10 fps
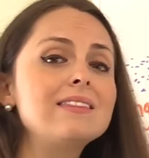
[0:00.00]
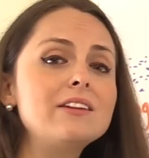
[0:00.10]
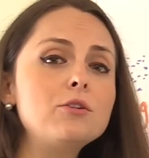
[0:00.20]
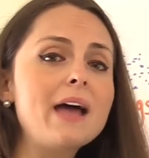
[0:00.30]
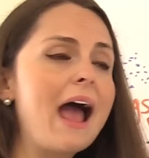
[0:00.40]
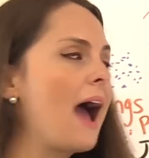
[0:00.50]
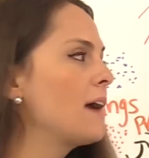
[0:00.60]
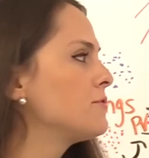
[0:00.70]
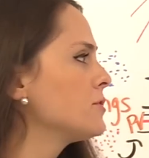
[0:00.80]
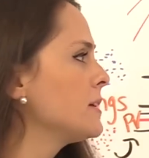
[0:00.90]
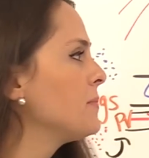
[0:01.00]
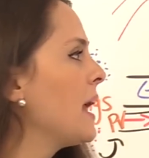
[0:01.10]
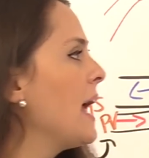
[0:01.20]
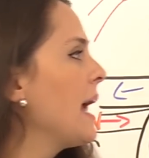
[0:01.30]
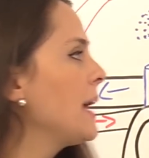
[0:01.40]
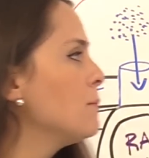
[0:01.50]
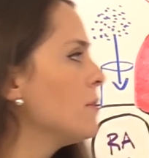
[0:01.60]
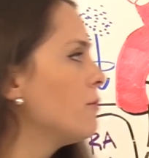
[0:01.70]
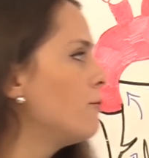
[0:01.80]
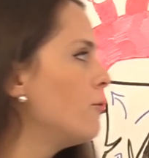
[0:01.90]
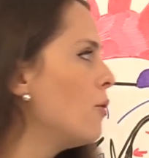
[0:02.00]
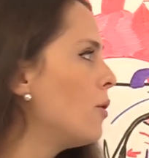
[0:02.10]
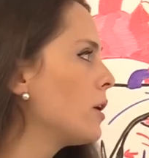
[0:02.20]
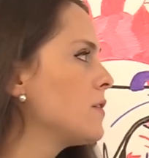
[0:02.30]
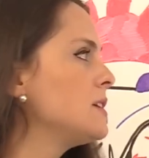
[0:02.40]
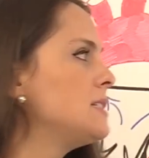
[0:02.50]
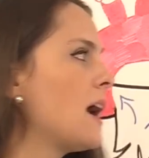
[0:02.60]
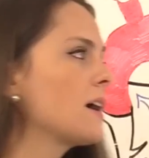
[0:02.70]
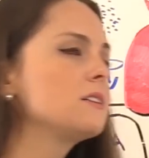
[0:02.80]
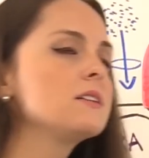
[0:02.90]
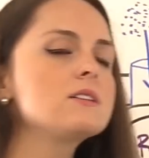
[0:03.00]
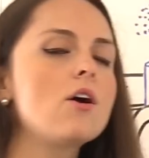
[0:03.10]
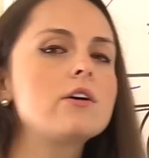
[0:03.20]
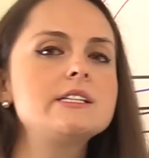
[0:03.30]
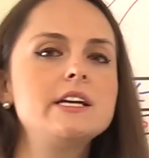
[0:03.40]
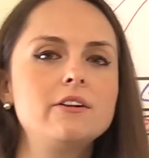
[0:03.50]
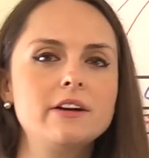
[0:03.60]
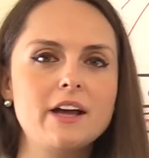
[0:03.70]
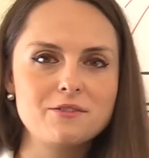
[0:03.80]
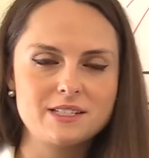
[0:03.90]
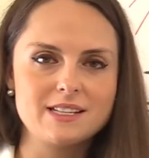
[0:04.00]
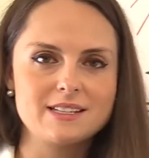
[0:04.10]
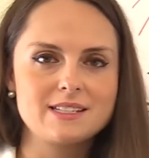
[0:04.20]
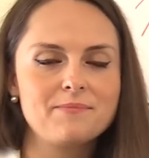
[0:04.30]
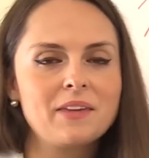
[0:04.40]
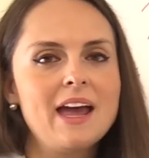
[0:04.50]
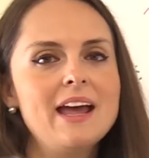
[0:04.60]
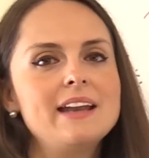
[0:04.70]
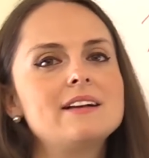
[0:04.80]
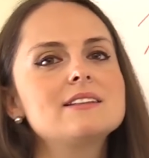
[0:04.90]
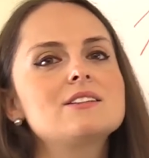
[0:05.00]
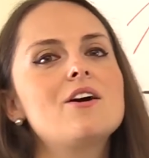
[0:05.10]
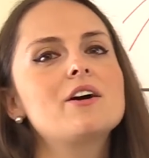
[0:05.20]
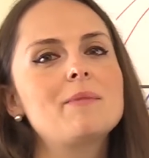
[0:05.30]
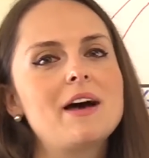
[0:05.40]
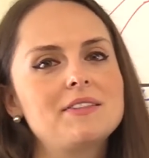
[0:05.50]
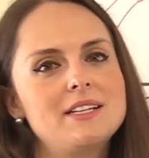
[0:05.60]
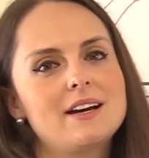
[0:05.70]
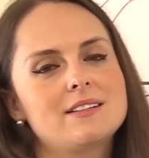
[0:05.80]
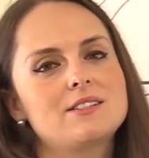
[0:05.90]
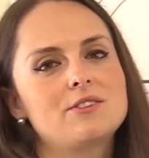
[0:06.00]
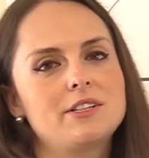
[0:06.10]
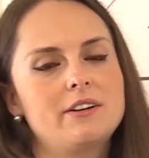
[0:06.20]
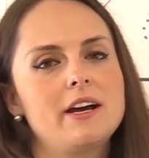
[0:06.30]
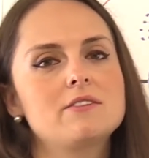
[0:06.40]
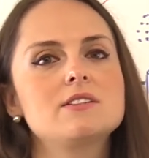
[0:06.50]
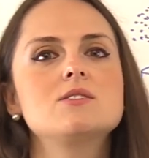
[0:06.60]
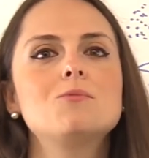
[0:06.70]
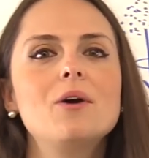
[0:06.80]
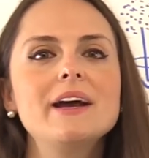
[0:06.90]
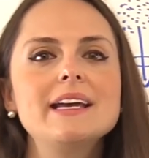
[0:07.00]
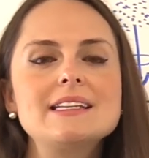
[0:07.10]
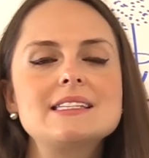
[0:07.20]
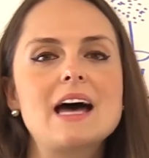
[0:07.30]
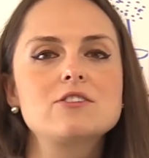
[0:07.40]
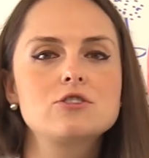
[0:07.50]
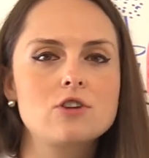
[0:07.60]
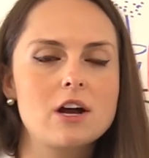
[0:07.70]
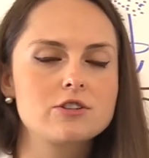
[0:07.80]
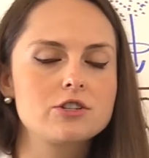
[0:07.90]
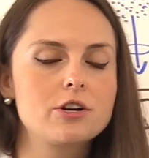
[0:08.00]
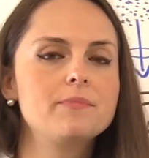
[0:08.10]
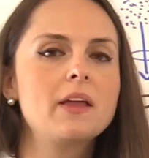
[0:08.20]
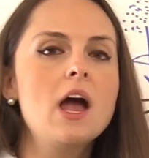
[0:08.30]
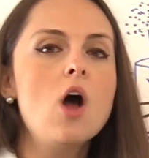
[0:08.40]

a little bit after it, and before the ductus arteriosus. Now let's talk about the ductus arteriosus. What is that structure?